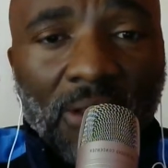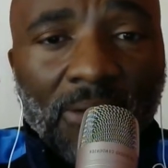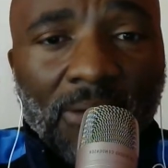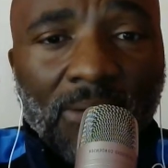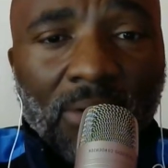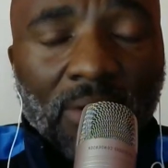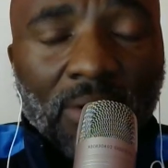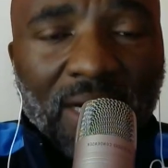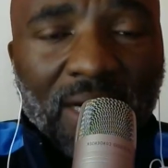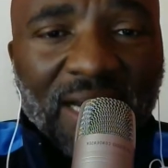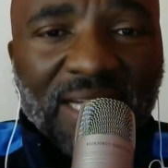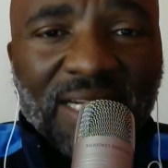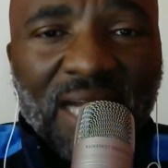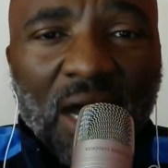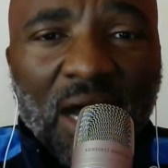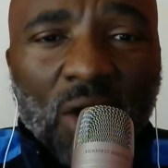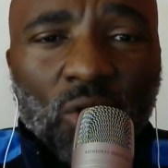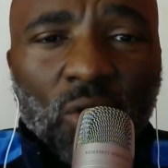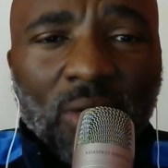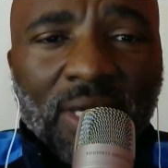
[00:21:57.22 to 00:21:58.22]
Right now,
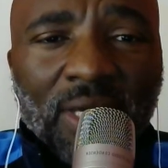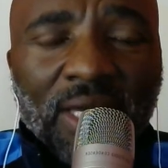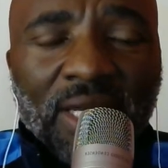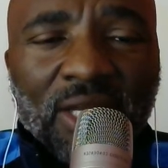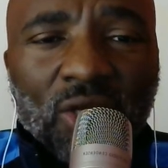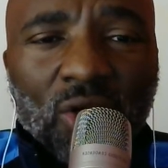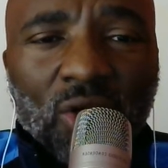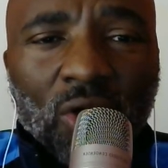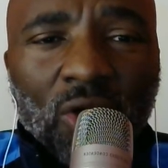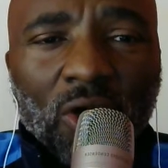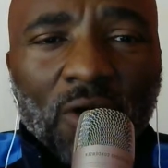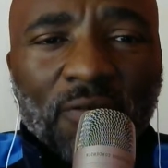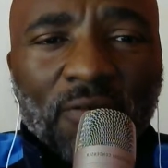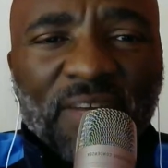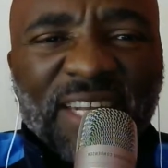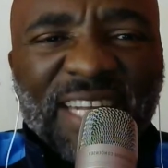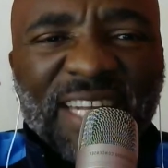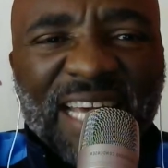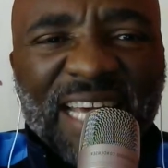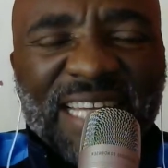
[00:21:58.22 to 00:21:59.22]
you're getting your
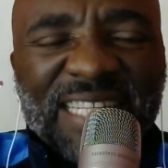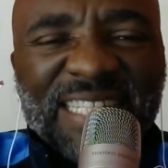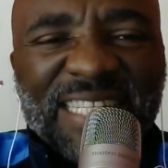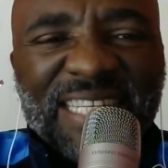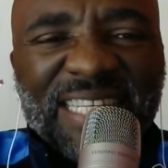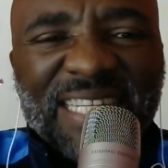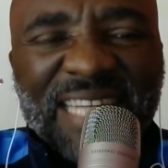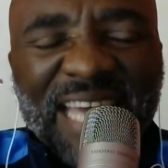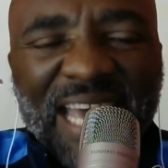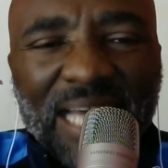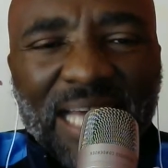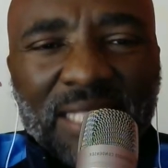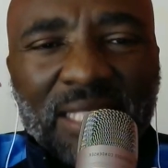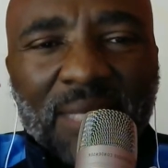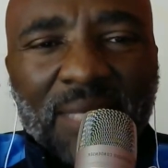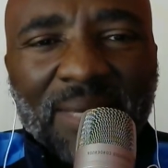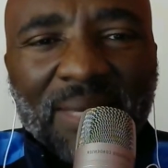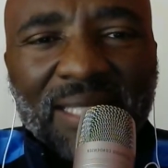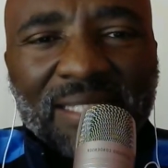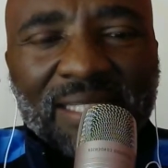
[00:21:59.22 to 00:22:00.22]
COVID-19
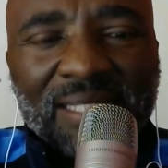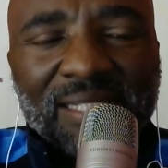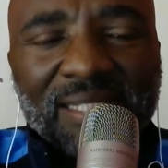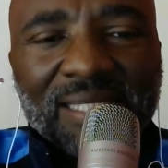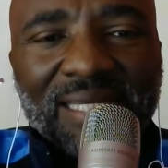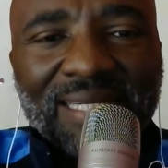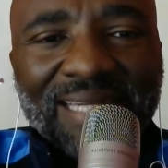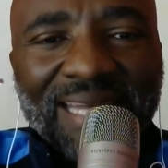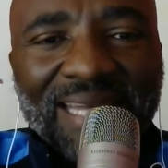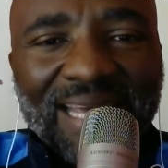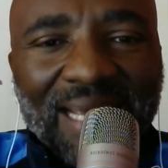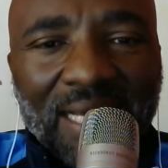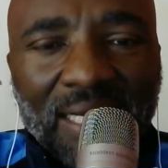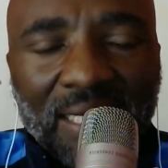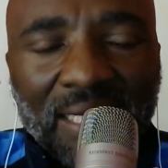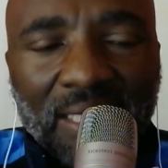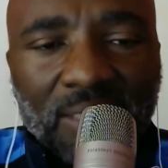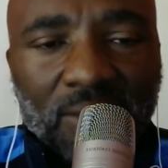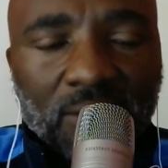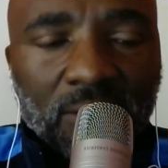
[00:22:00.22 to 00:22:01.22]
SMSs in
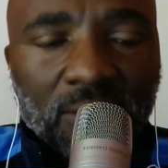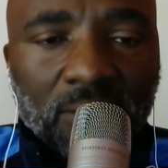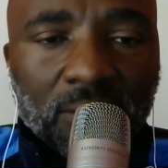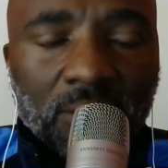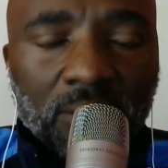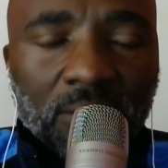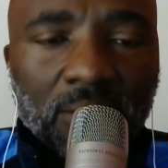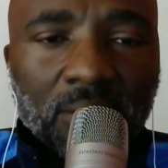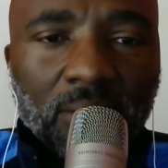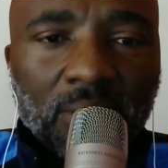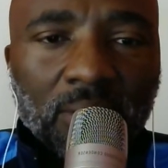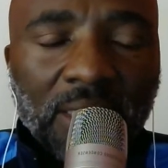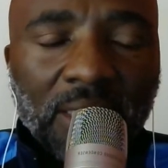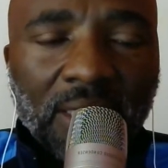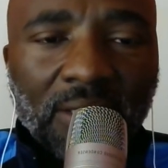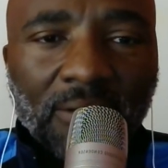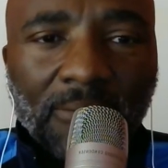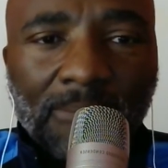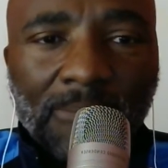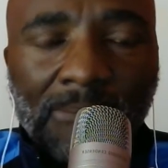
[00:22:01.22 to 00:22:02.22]
English, okay?